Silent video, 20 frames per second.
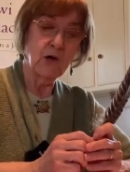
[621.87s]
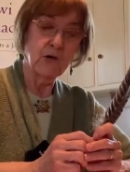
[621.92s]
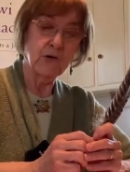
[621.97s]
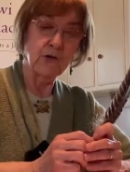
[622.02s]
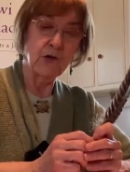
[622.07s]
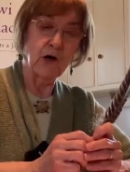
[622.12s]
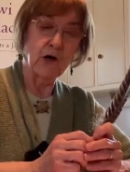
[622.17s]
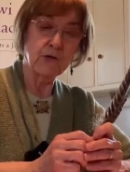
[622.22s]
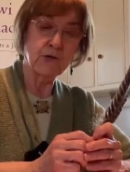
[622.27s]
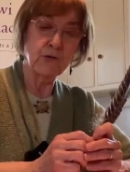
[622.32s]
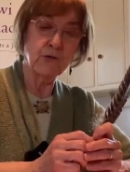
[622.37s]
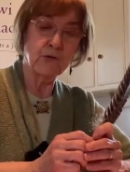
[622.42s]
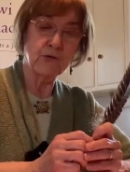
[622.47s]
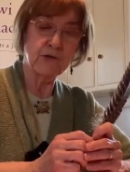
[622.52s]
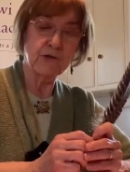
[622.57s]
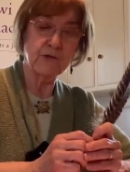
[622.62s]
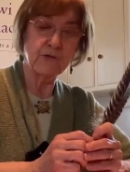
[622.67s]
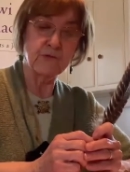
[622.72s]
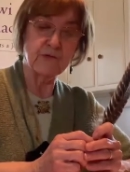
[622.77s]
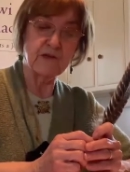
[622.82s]
Not
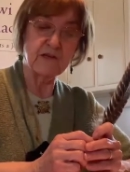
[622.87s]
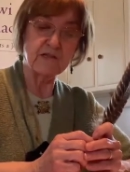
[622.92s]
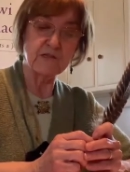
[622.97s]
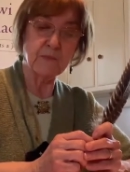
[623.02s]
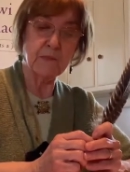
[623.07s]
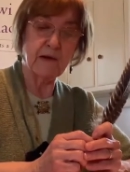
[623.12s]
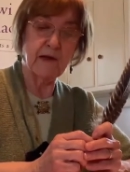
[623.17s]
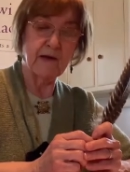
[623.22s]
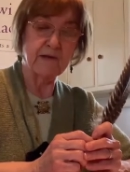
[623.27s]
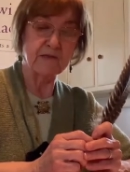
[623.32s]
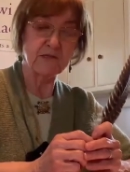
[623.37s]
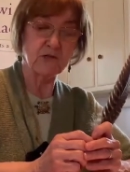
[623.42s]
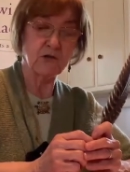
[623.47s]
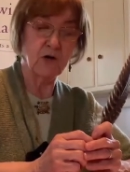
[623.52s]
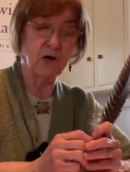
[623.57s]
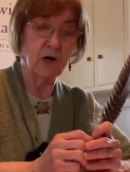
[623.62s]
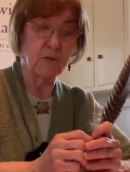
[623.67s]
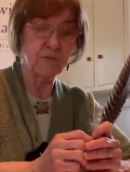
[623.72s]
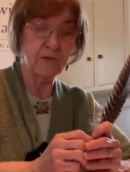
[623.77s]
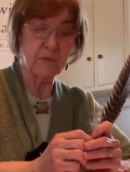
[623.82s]
only do these plants
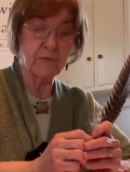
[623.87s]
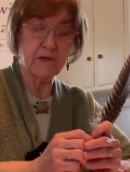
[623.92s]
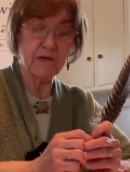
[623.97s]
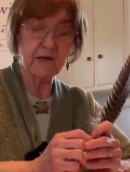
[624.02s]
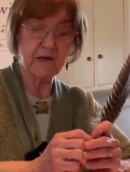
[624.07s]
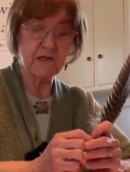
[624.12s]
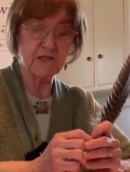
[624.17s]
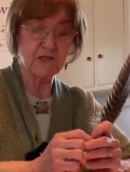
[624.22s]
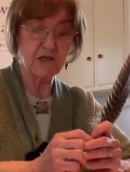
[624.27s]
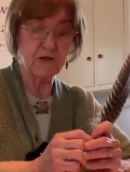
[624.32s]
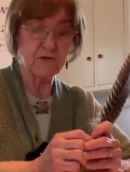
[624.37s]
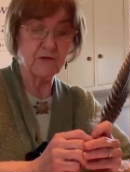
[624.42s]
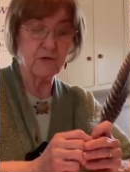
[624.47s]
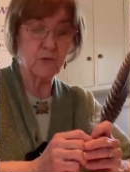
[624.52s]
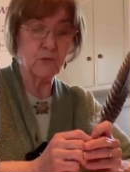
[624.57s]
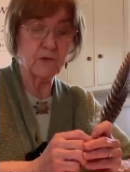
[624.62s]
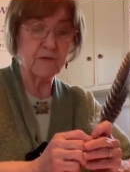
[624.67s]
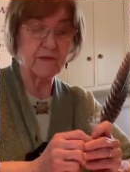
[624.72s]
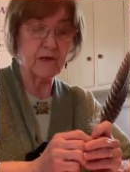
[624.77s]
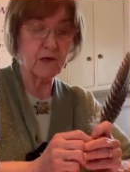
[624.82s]
complement each other
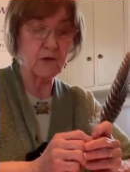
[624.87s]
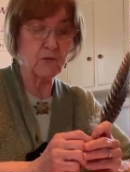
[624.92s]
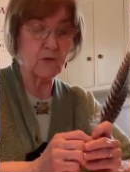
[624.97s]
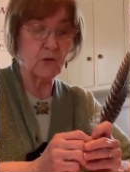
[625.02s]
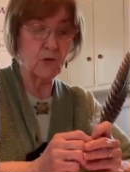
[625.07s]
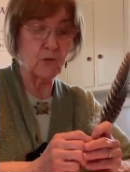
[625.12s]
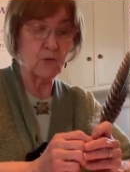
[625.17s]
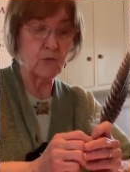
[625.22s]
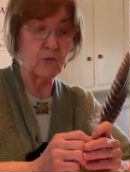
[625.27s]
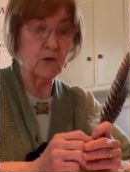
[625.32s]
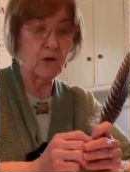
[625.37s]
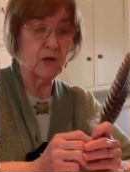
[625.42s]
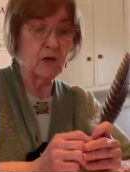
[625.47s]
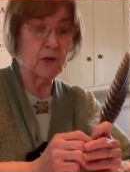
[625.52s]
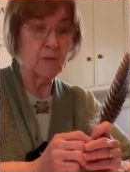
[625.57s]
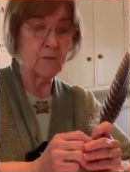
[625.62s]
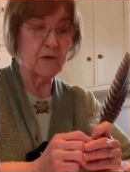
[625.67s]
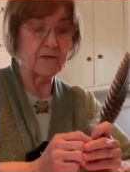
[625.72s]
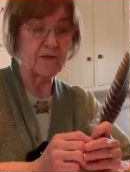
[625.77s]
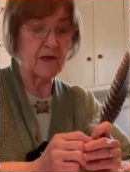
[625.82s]
when they grow,
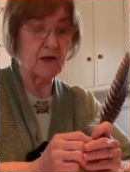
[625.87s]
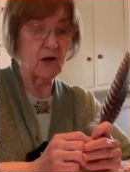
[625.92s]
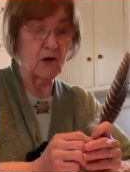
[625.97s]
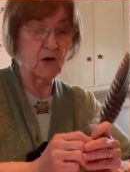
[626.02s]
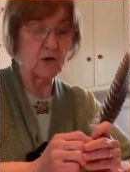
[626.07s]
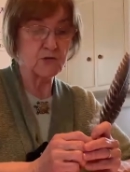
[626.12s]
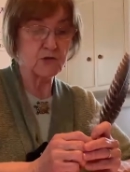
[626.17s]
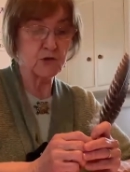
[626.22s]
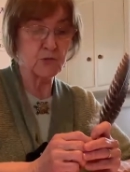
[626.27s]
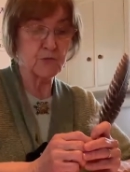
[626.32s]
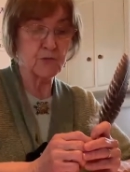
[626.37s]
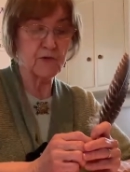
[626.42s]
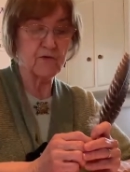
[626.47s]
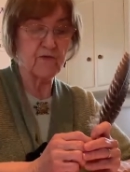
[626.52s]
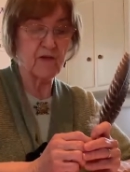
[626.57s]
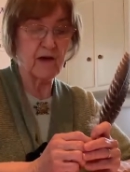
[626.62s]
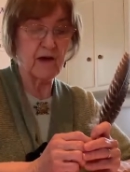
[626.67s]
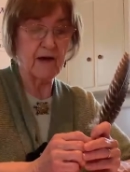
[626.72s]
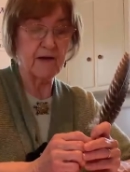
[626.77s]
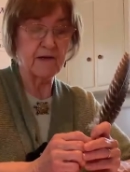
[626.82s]
but they also
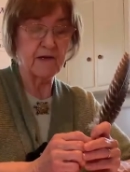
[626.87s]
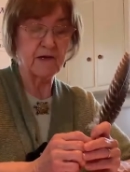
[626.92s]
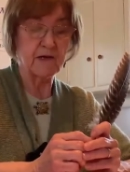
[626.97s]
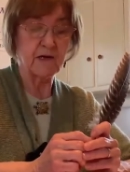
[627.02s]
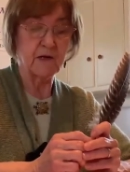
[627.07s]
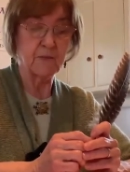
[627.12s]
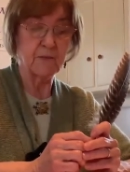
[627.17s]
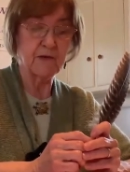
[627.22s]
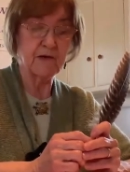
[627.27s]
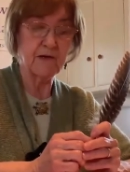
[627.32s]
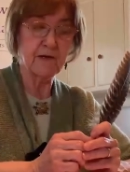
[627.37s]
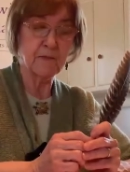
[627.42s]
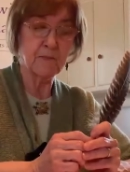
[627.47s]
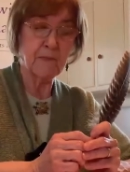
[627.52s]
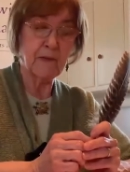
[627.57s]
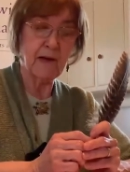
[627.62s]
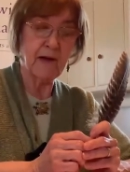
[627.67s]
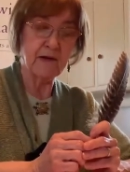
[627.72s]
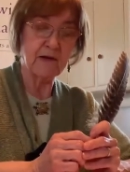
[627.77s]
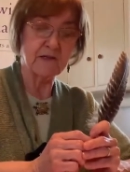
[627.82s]
provide a complete
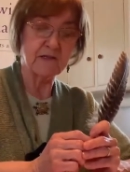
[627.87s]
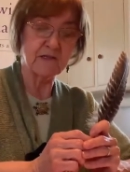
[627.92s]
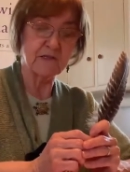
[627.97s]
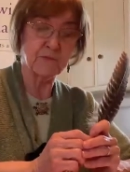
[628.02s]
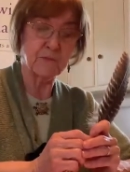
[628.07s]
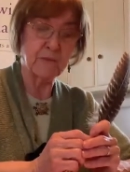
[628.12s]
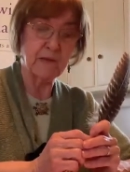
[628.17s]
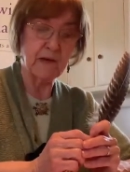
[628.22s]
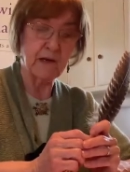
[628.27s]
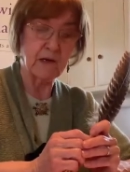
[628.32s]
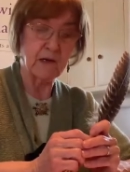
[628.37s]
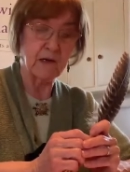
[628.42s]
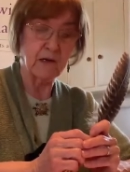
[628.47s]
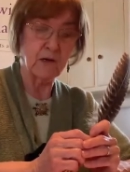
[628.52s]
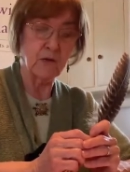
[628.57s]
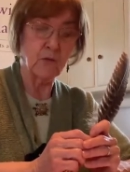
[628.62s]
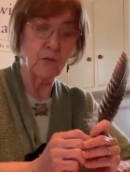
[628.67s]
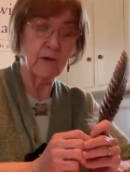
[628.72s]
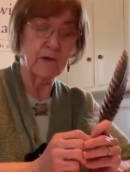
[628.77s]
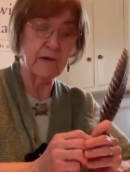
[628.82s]
balanced meal
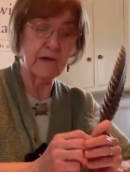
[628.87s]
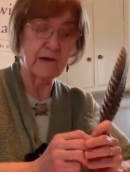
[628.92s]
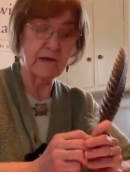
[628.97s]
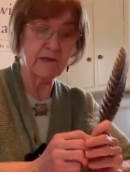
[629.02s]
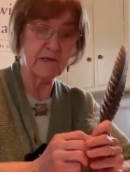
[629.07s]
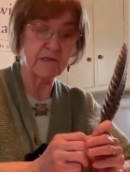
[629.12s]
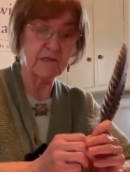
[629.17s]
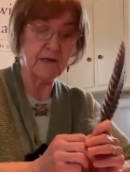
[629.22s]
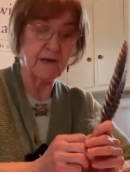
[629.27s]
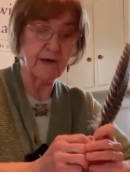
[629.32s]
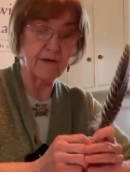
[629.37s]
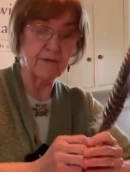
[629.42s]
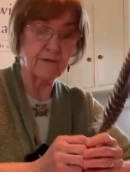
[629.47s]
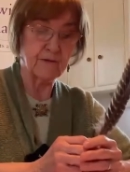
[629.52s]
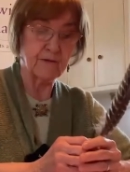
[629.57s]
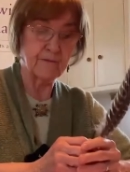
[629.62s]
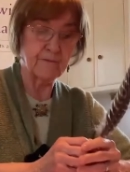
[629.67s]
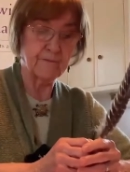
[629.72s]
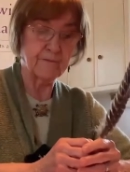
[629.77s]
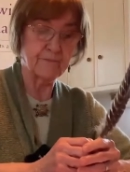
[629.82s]
when eaten
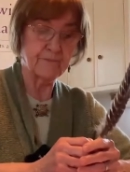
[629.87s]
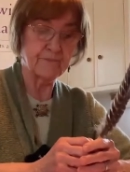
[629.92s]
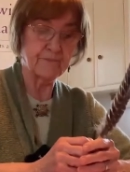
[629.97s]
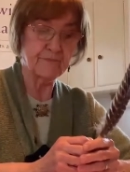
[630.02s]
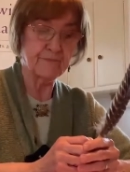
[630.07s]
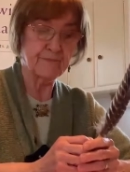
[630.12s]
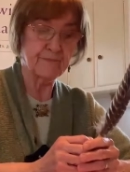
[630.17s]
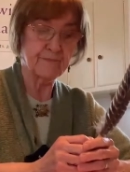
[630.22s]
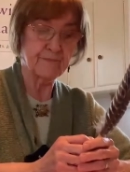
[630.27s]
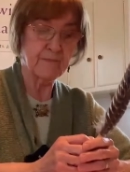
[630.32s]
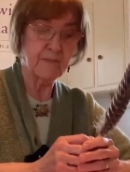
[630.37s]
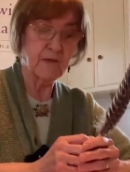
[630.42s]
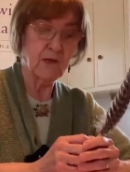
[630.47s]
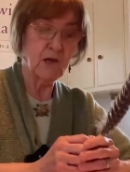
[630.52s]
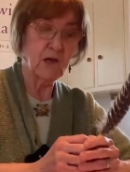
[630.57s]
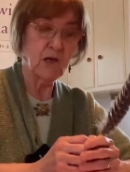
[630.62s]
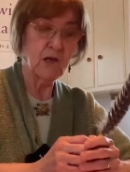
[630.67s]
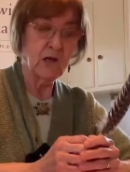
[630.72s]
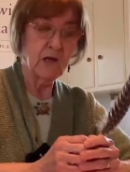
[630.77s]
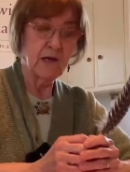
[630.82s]
together.
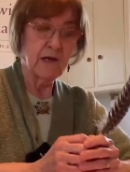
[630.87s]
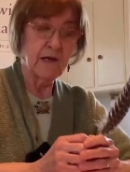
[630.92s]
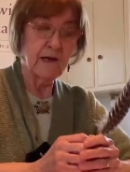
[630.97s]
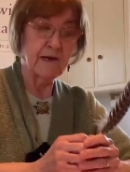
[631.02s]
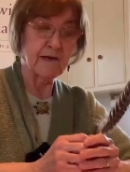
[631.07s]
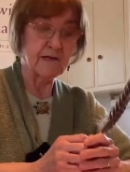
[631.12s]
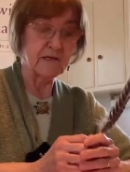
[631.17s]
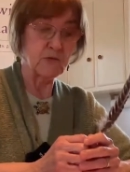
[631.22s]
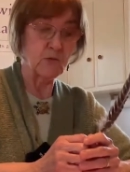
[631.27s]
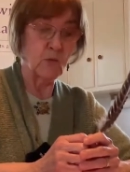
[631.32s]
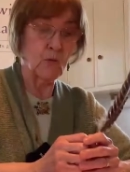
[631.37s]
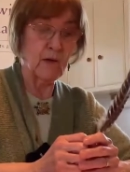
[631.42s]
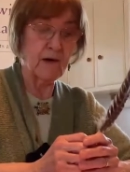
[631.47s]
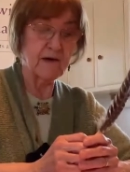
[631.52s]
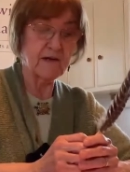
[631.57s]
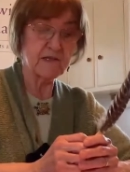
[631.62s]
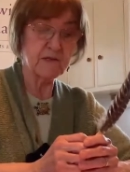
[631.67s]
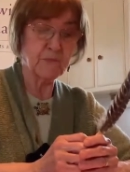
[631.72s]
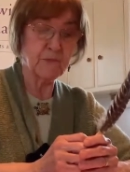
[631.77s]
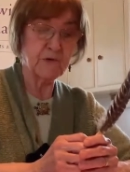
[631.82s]
It is a
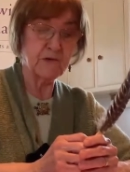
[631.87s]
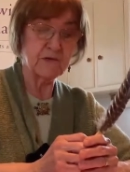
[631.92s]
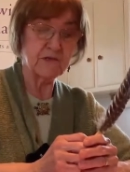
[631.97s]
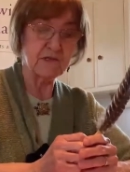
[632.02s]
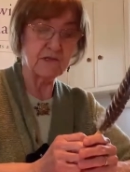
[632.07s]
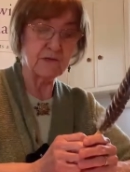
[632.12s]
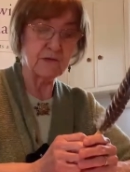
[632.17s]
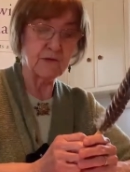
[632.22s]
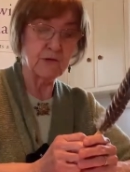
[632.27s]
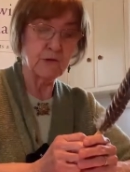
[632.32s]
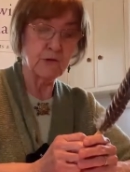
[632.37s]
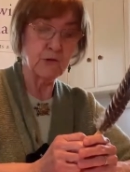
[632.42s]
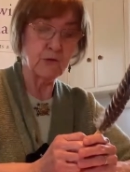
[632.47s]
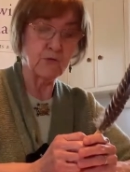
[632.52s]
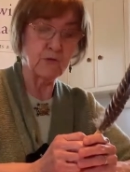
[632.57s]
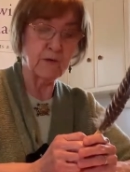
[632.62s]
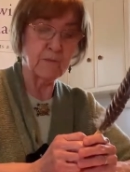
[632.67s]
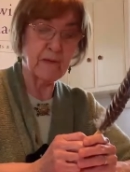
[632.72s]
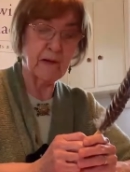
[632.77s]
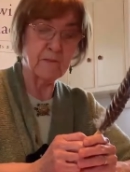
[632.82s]
wise person who
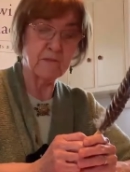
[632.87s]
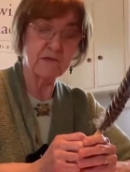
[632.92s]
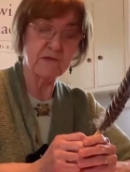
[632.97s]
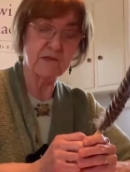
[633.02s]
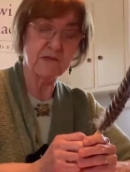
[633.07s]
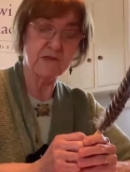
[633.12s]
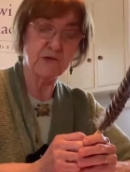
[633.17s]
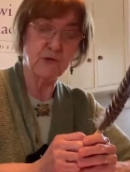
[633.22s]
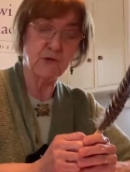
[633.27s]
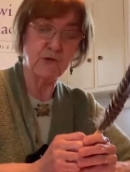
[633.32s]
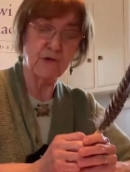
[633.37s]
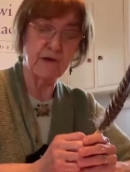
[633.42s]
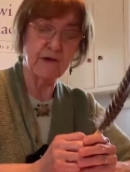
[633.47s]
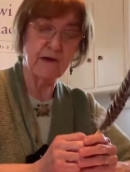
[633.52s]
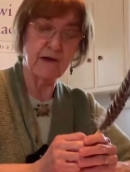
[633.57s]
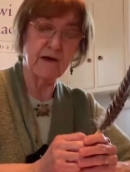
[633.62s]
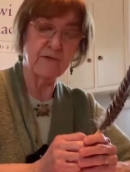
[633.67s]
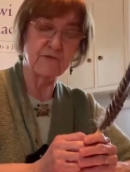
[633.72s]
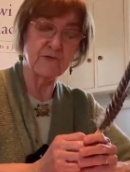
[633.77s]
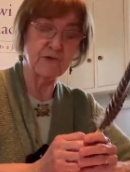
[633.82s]
remembers the story
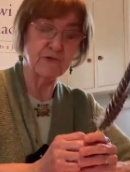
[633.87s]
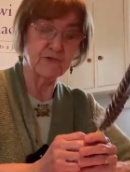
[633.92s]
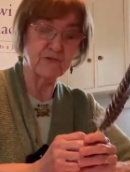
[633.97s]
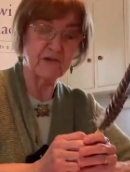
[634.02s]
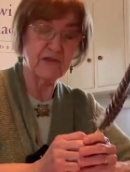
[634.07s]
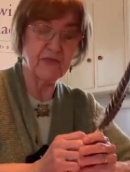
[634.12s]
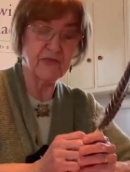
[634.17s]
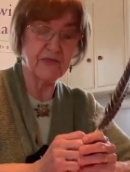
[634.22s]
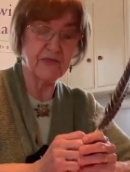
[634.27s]
of the three,